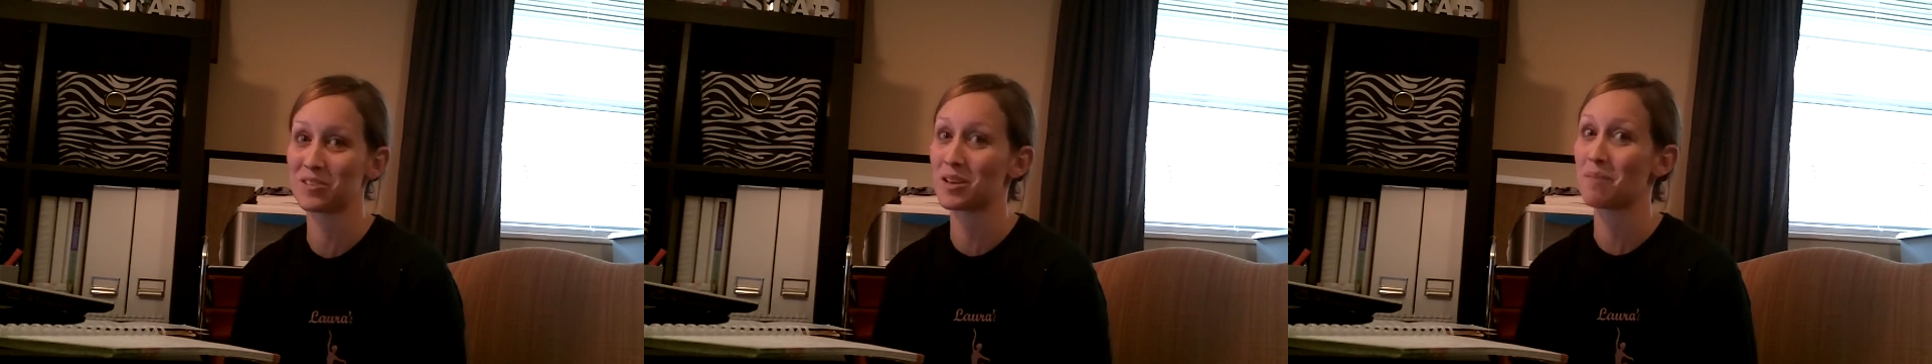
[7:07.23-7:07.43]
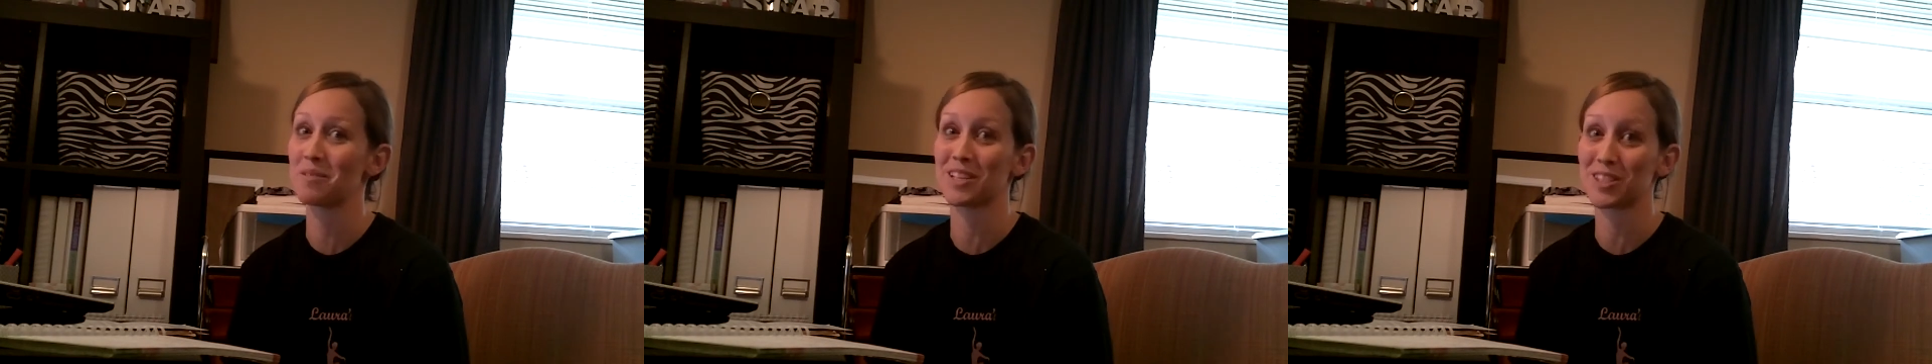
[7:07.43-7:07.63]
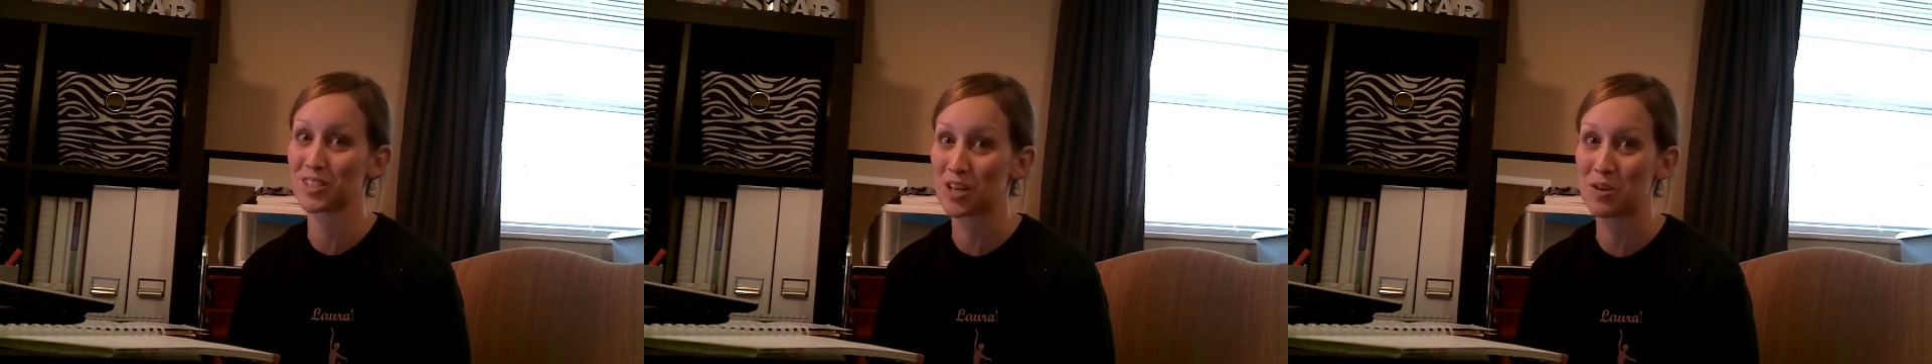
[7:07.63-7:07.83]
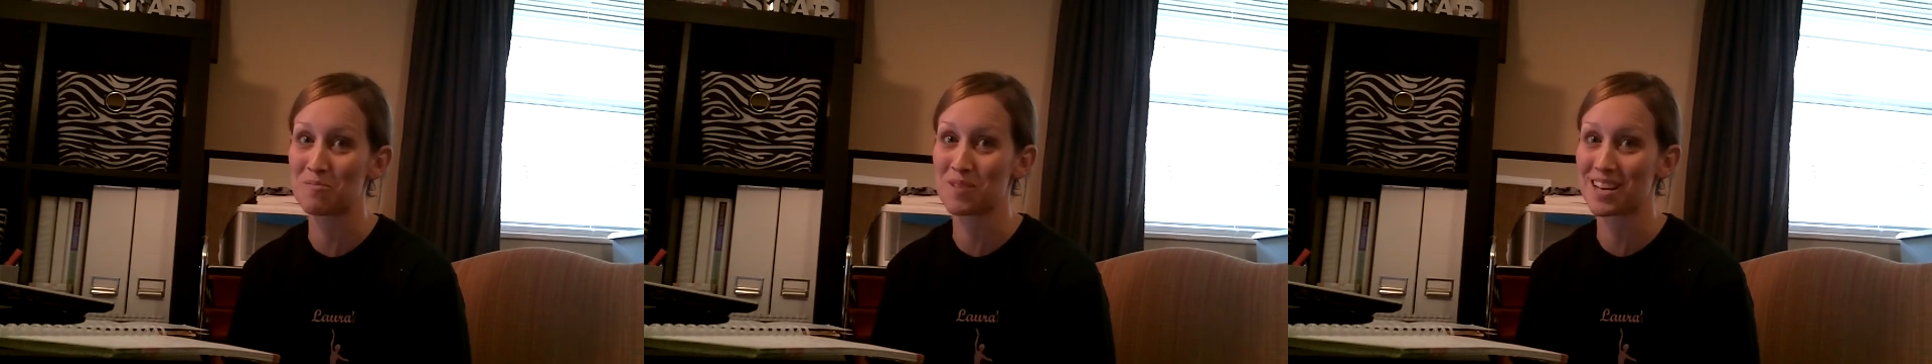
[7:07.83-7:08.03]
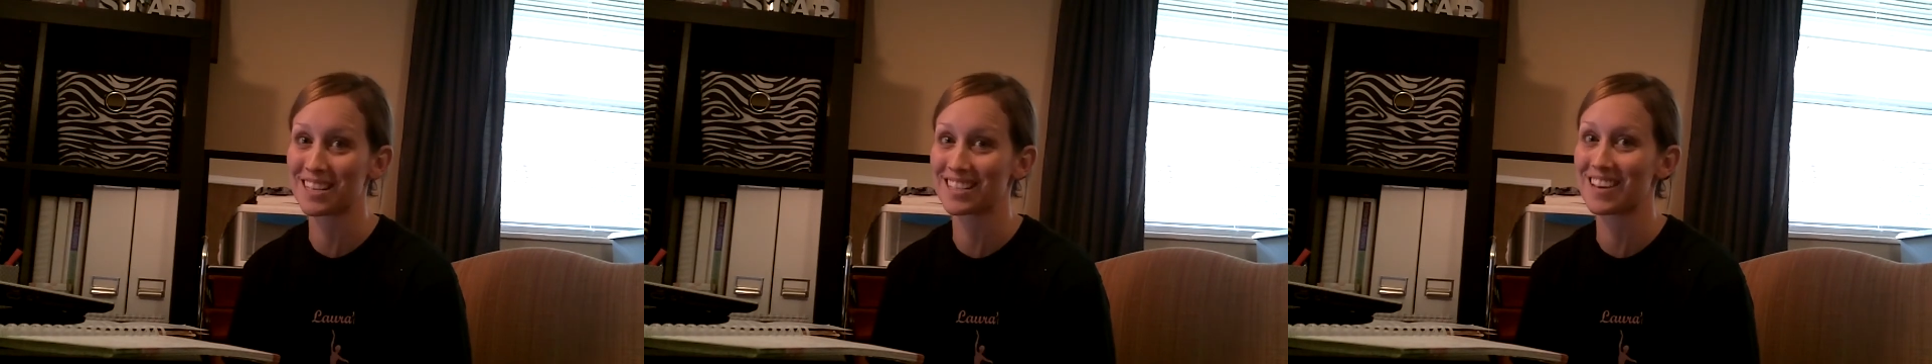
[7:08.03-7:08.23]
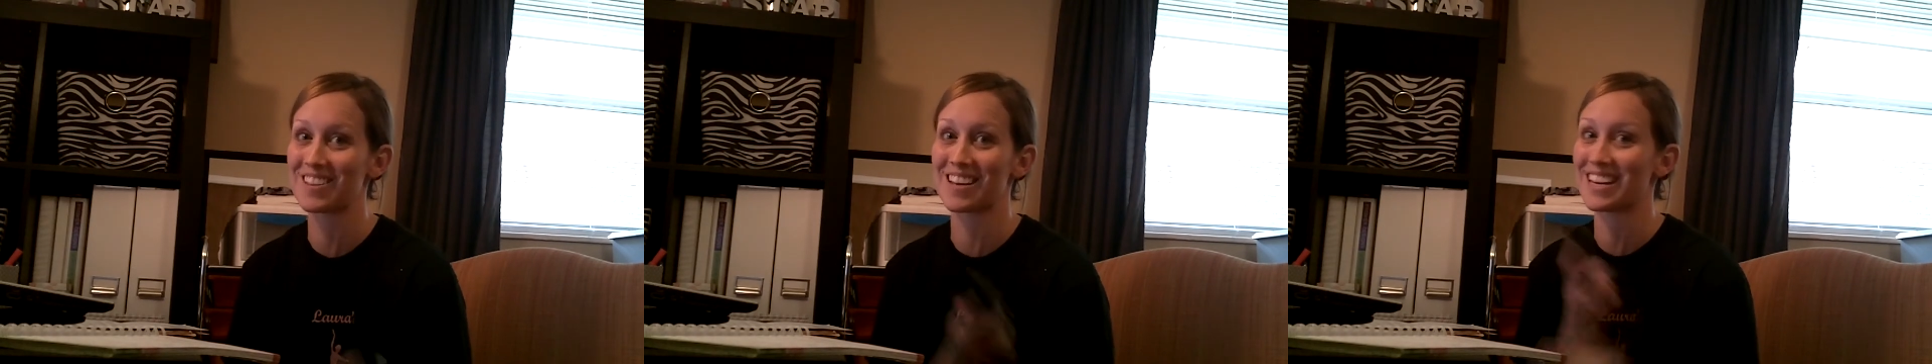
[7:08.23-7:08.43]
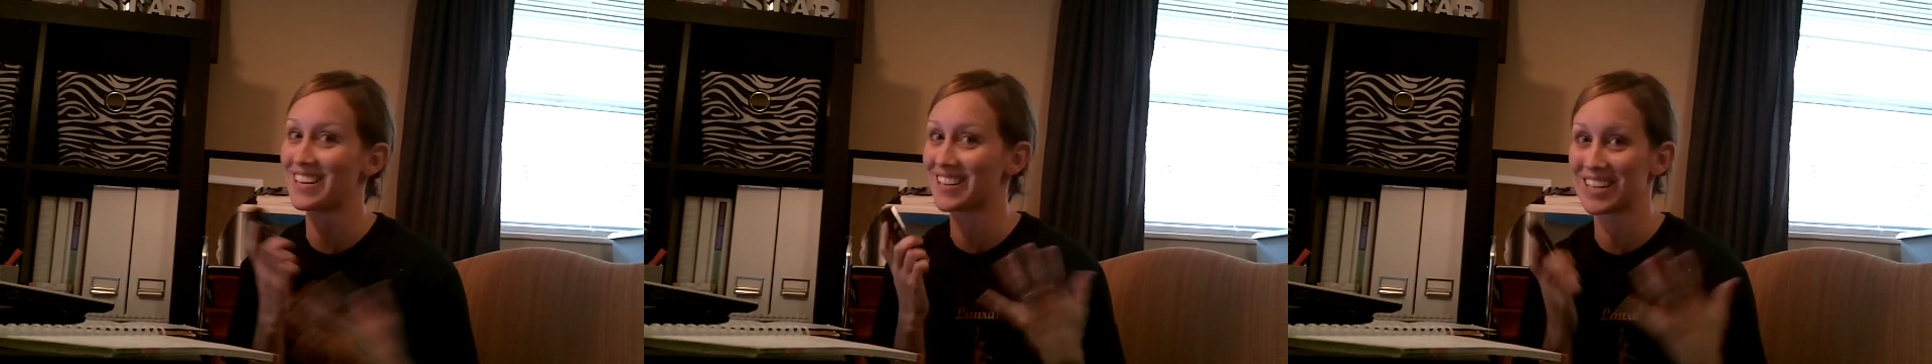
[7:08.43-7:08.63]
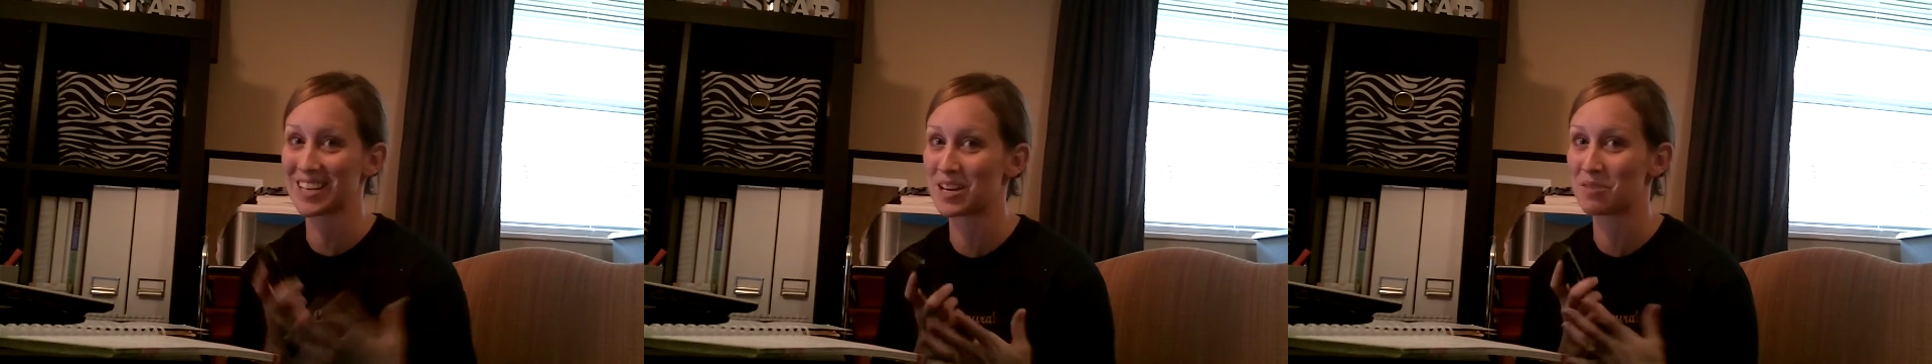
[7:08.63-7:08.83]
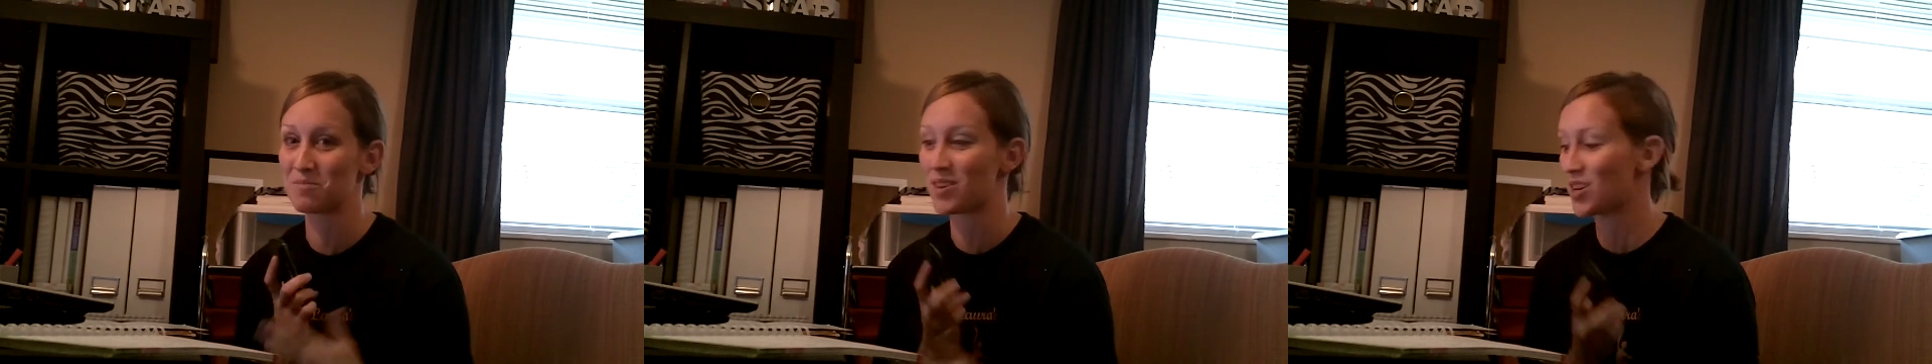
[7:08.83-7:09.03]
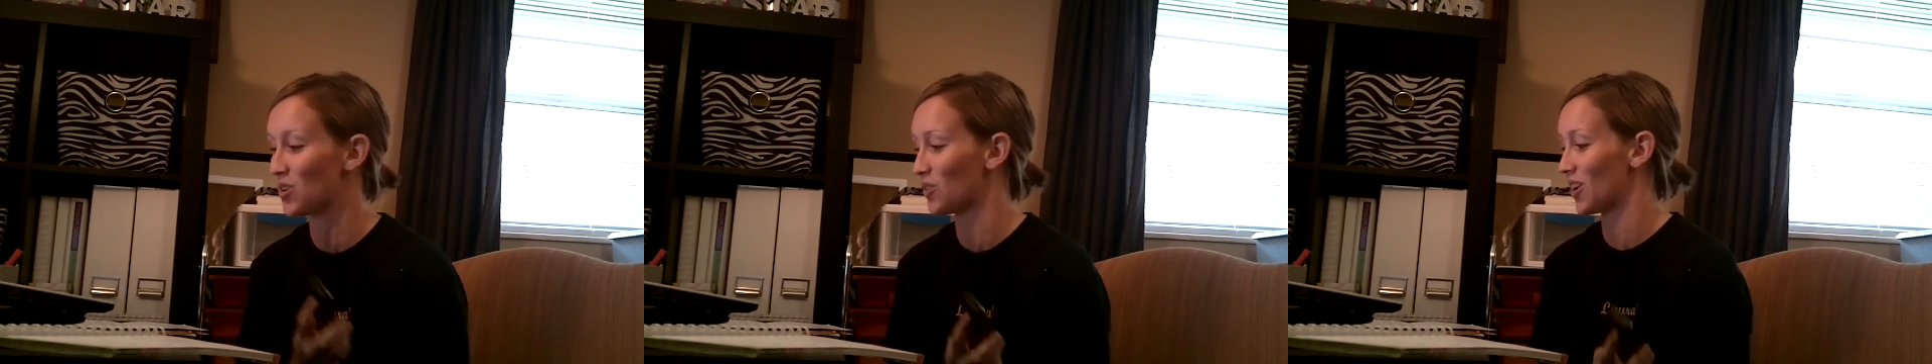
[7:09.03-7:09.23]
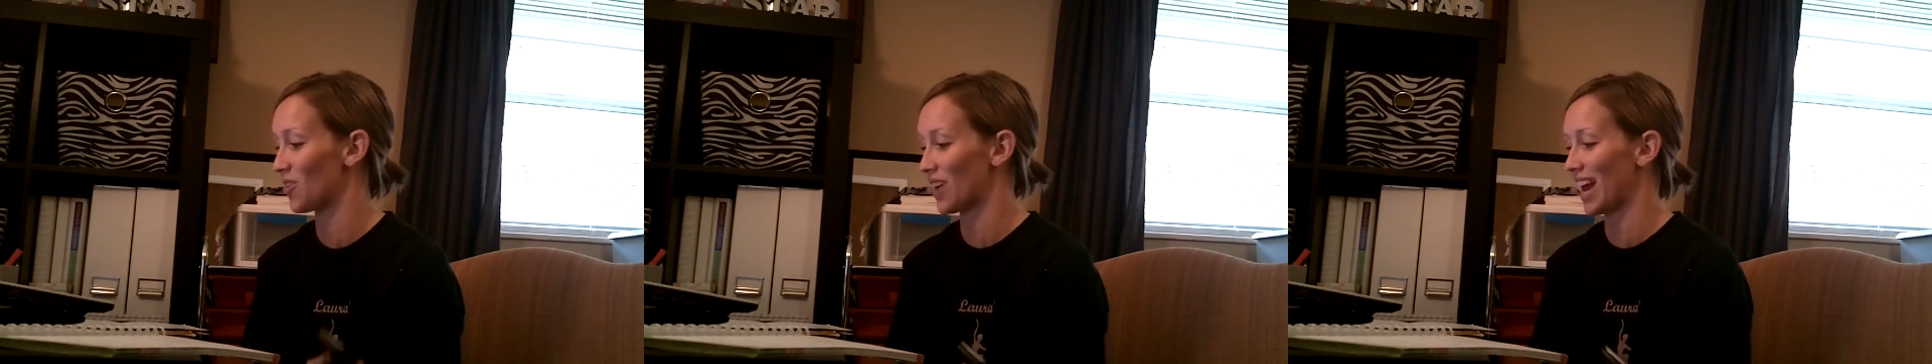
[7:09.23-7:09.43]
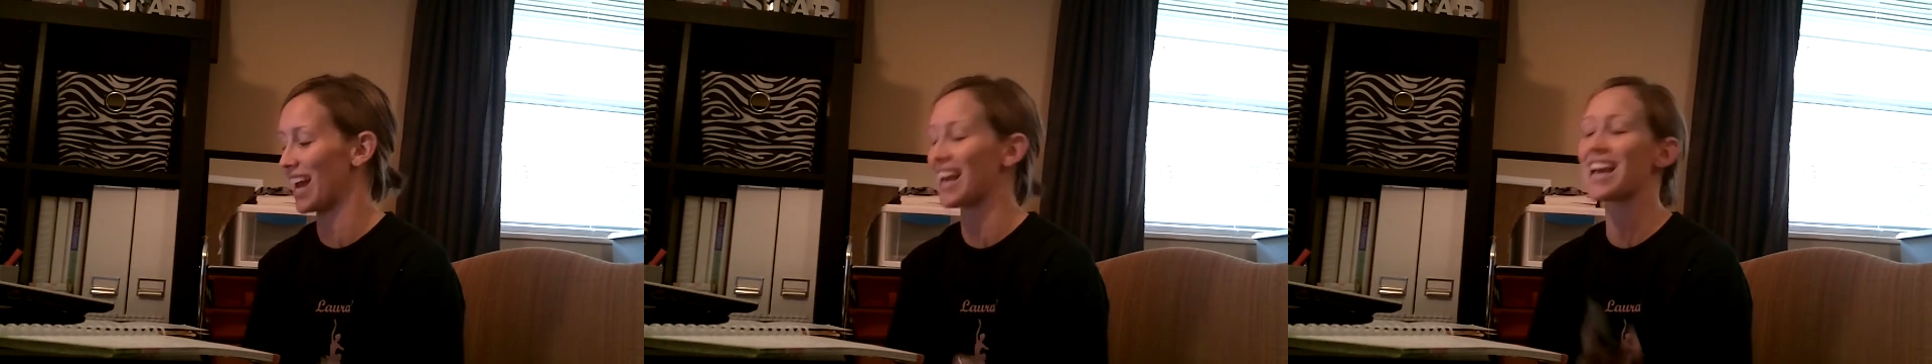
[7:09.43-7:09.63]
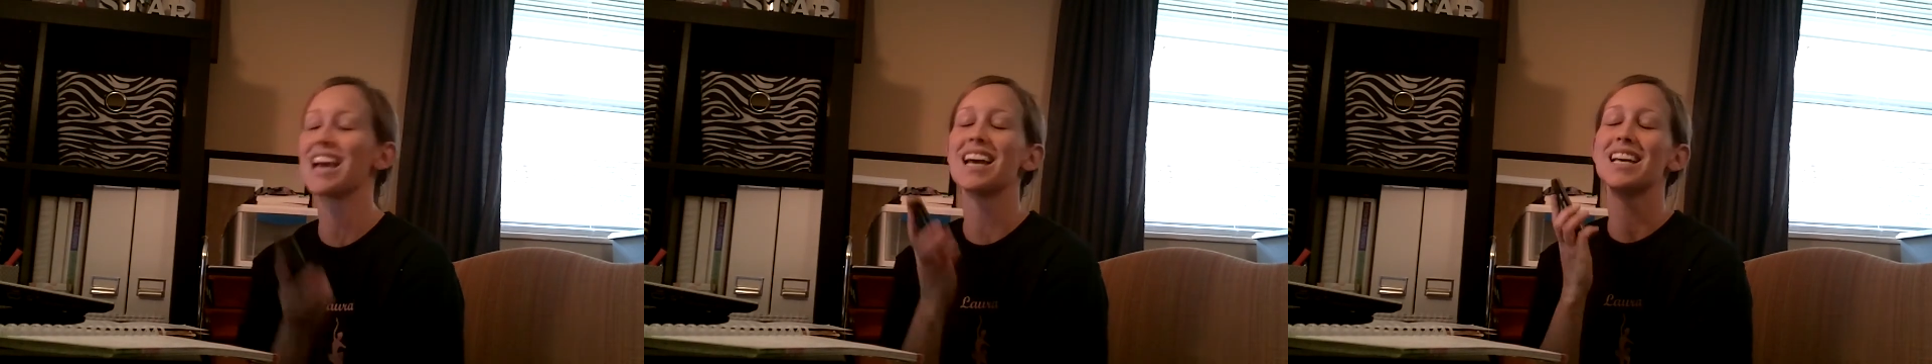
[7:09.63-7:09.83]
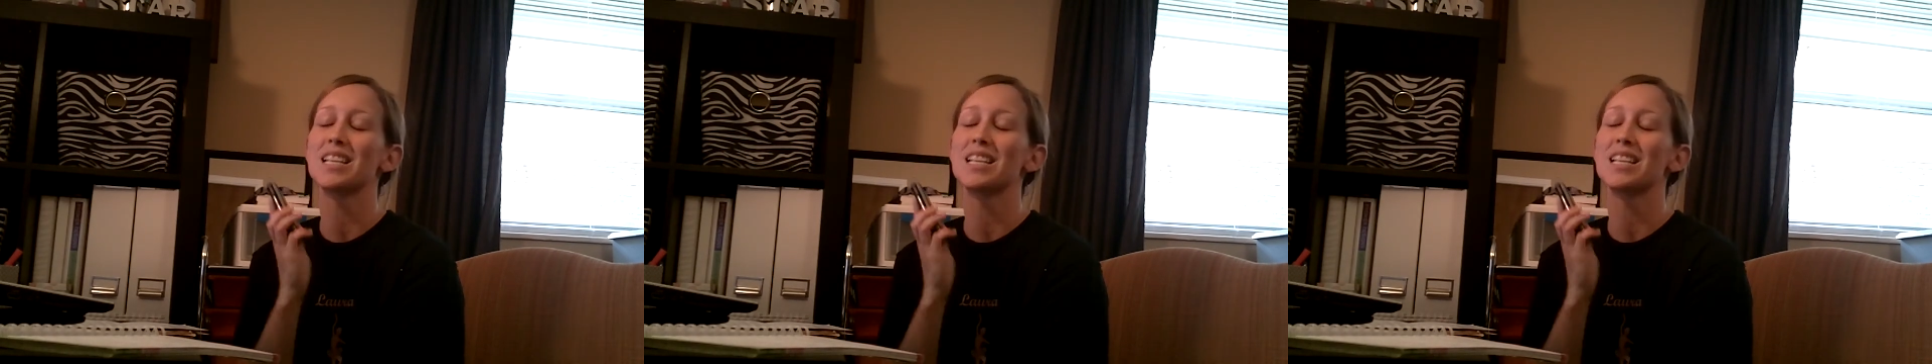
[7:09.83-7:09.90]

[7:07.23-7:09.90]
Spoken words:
something stupid so that you're in a good mood, okay?